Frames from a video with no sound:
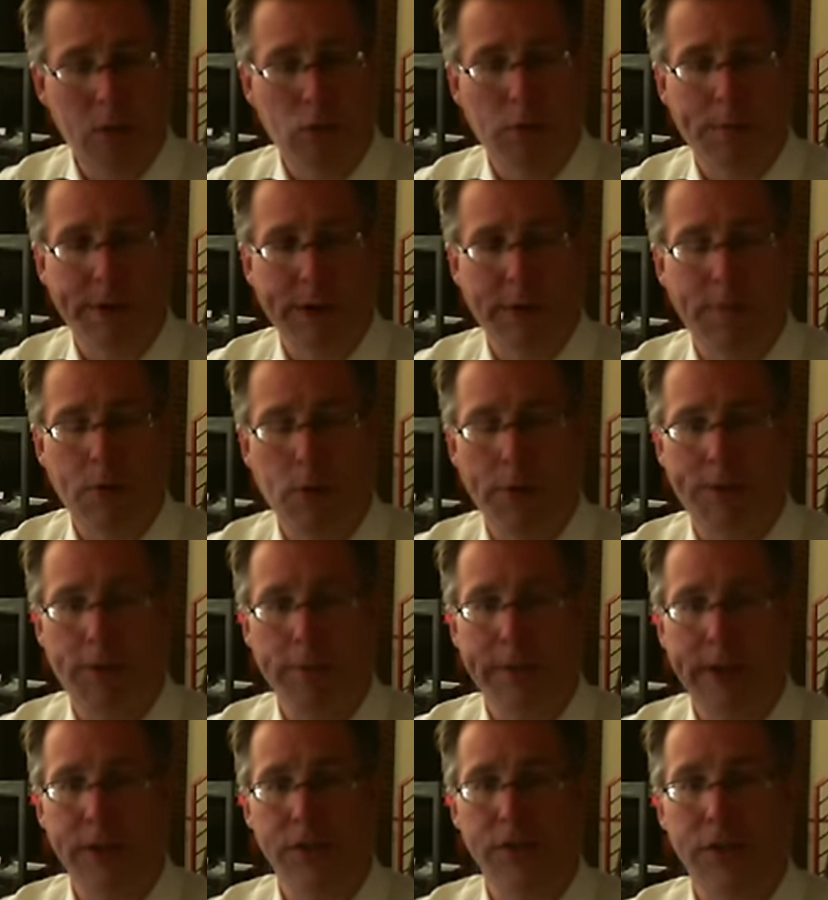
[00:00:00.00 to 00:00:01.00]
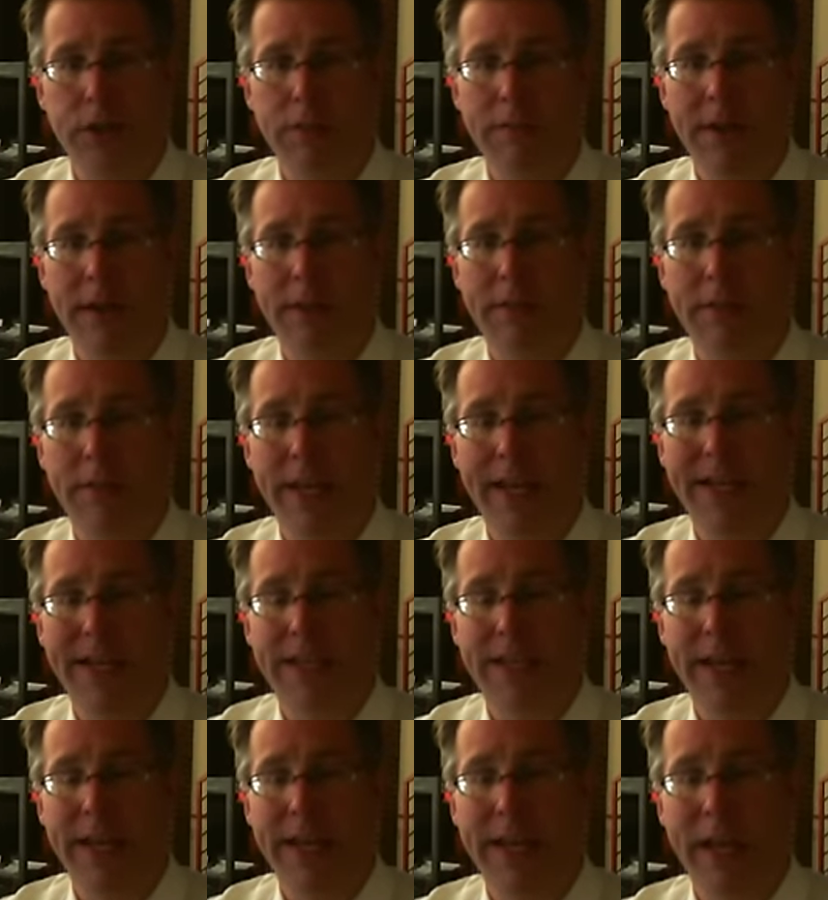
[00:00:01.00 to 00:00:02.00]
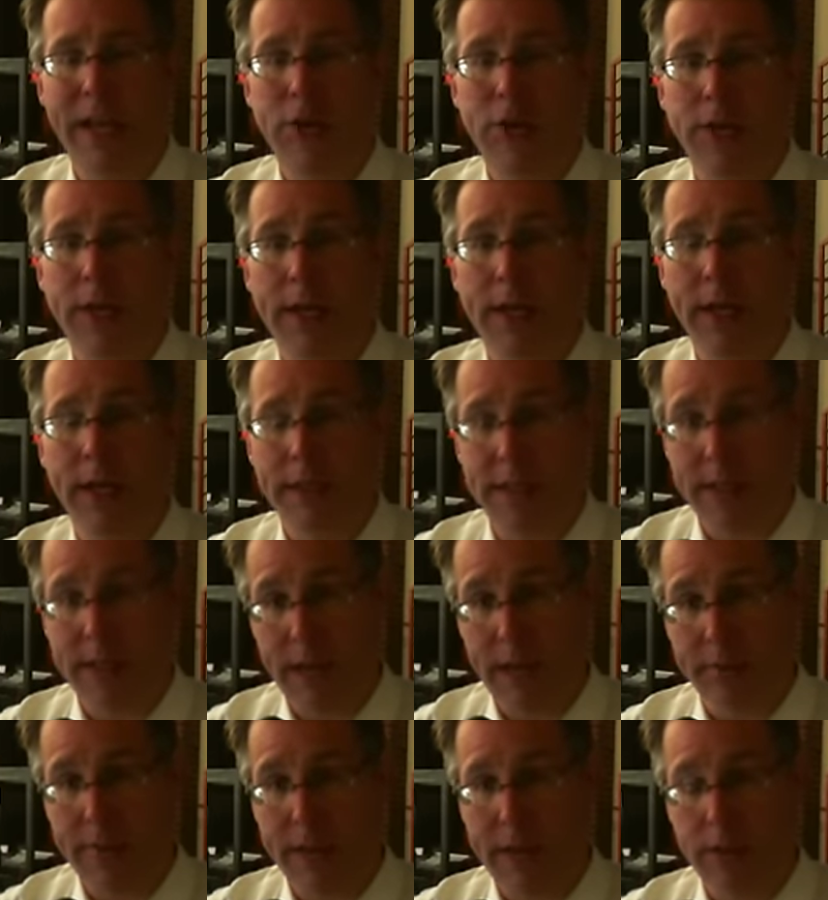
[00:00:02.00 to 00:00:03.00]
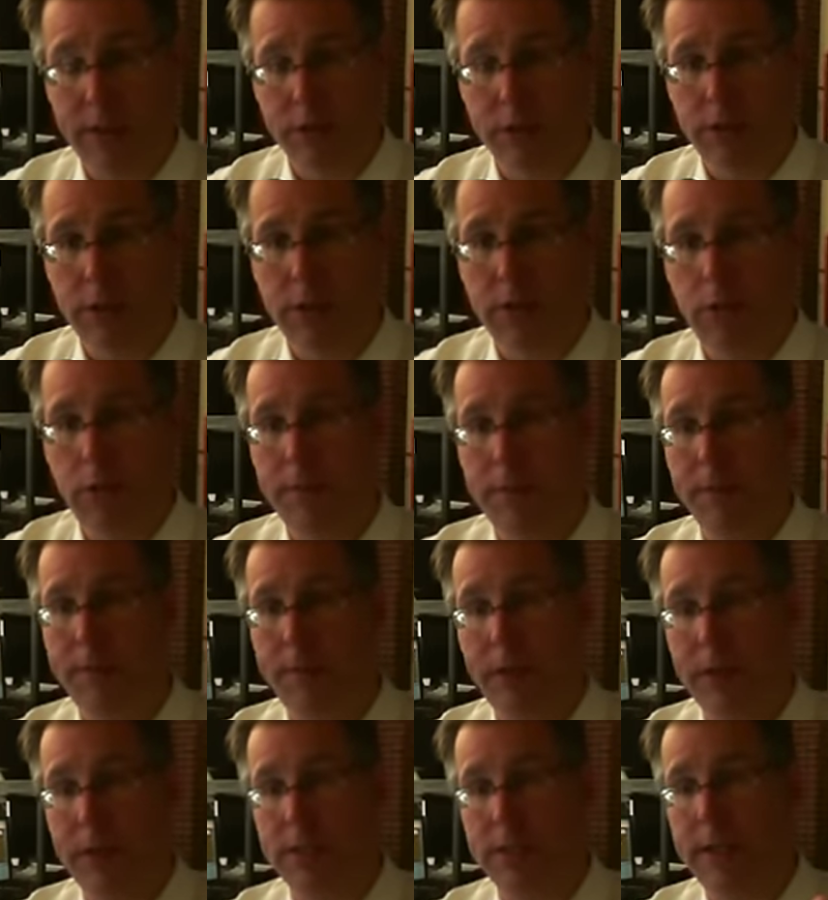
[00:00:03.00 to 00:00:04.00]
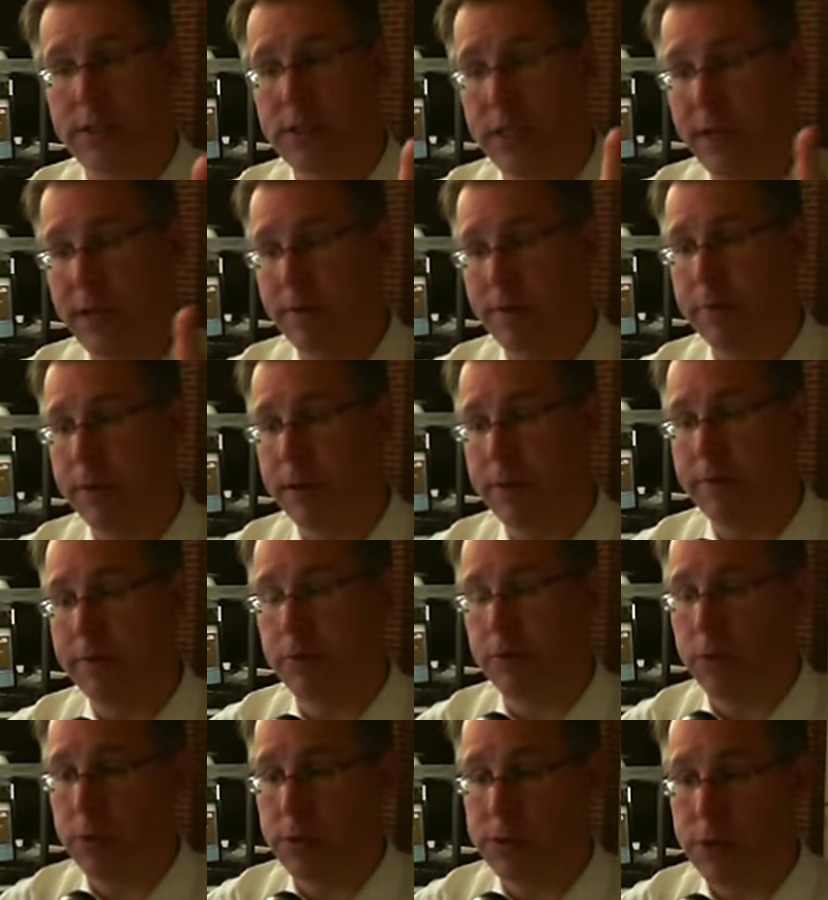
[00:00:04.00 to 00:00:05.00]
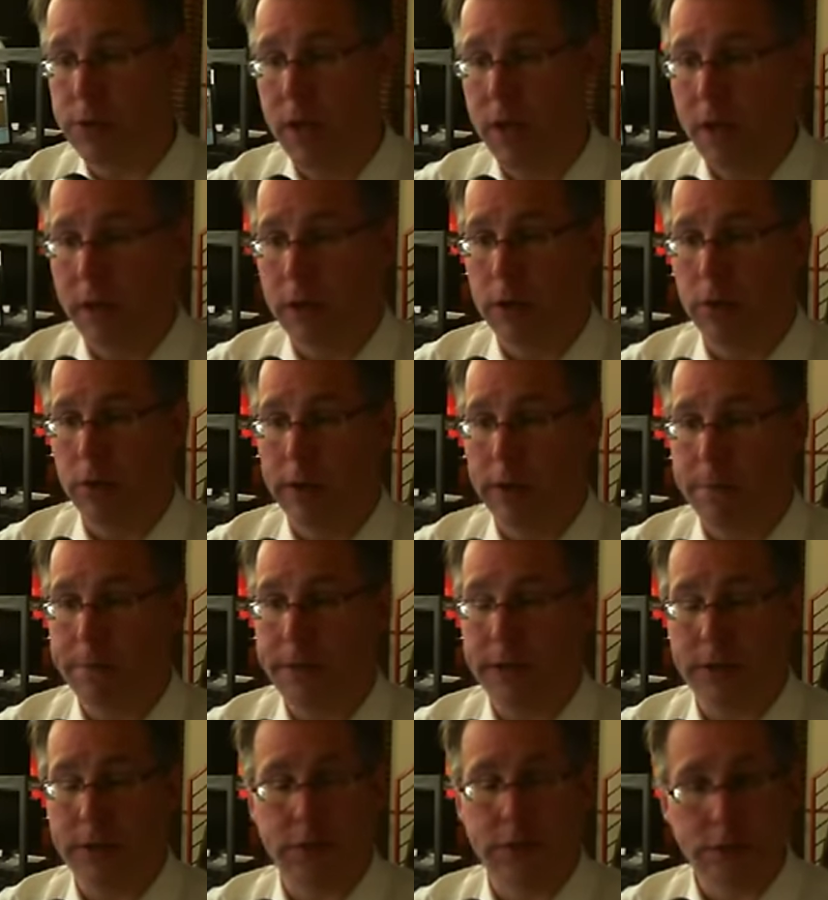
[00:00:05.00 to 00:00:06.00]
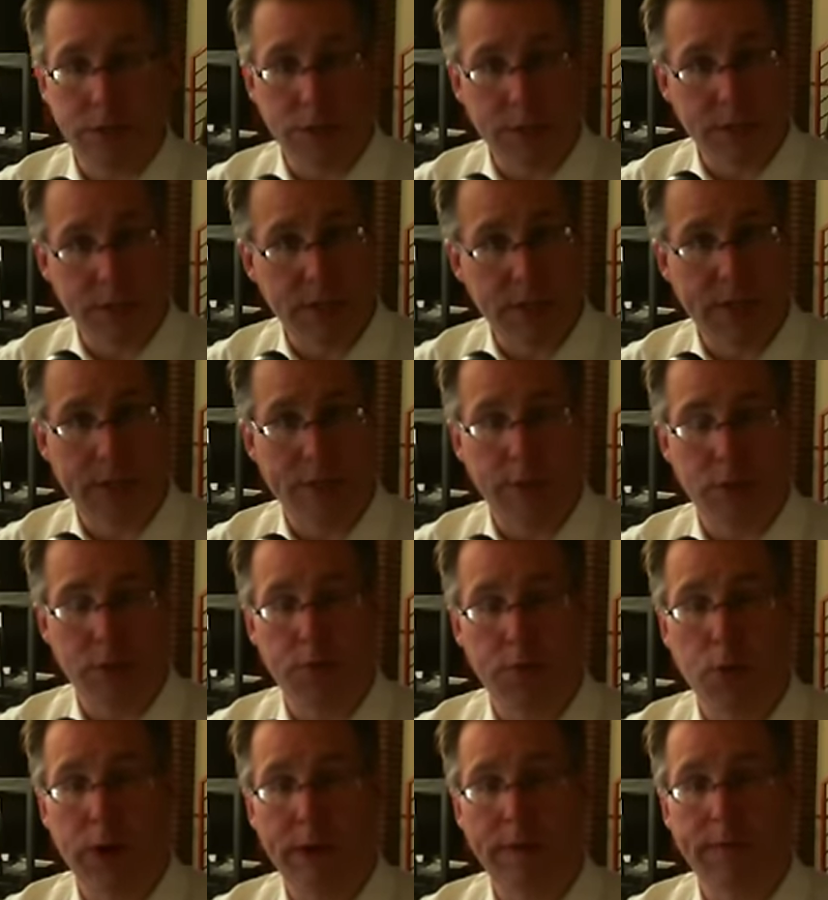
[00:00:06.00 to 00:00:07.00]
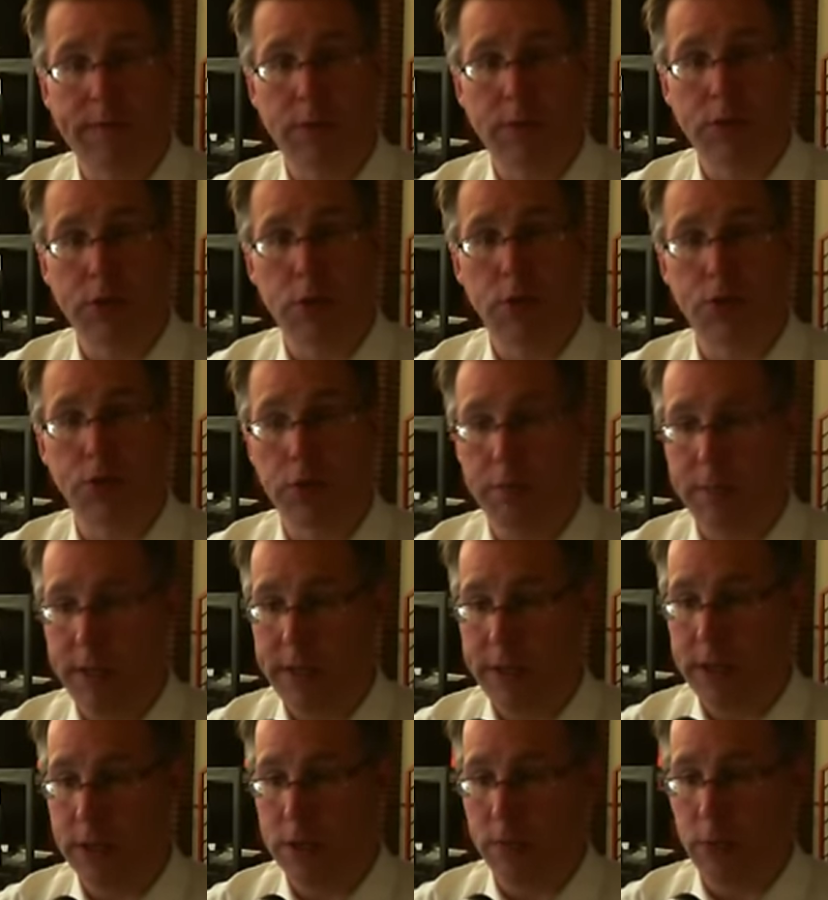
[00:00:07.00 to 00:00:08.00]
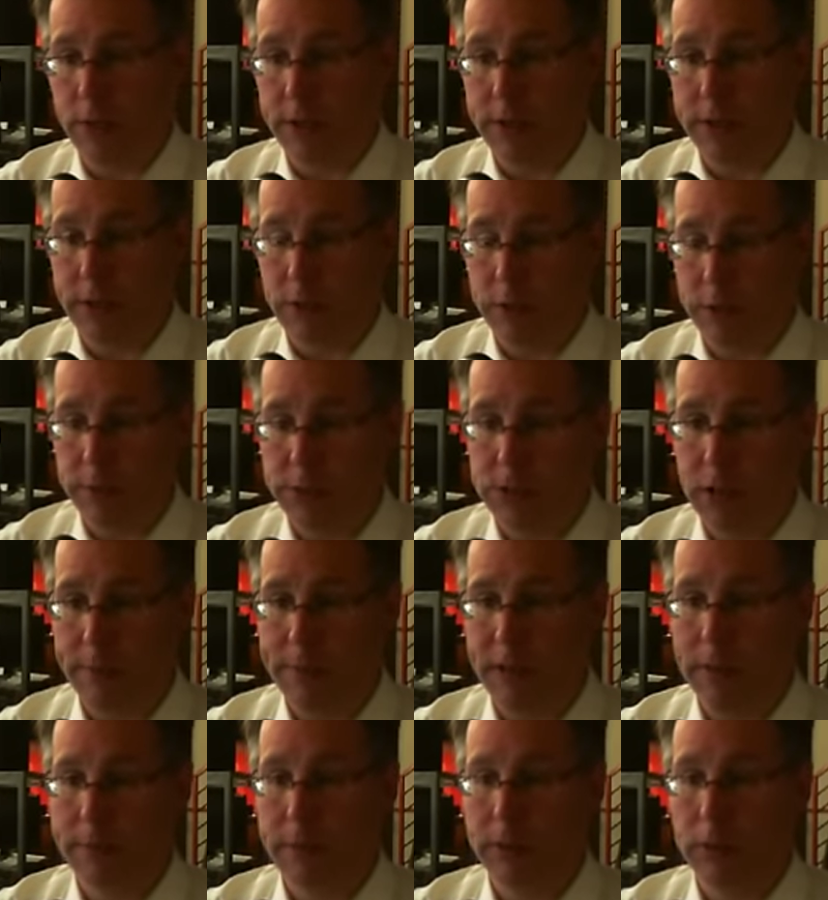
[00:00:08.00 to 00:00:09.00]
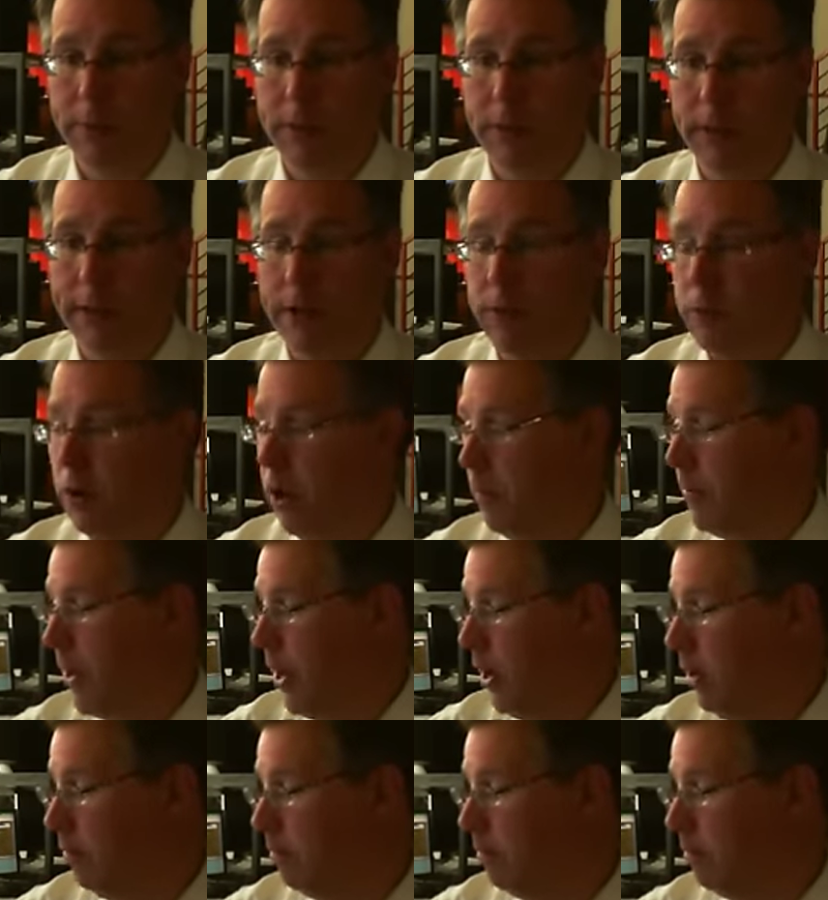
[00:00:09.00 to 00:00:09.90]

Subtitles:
We'll bring you more information about that and how you can contact me in just a little bit. Plus, thanks to everybody for those great pictures you sent in this morning from social media. We'll get to those coming up a little bit later on.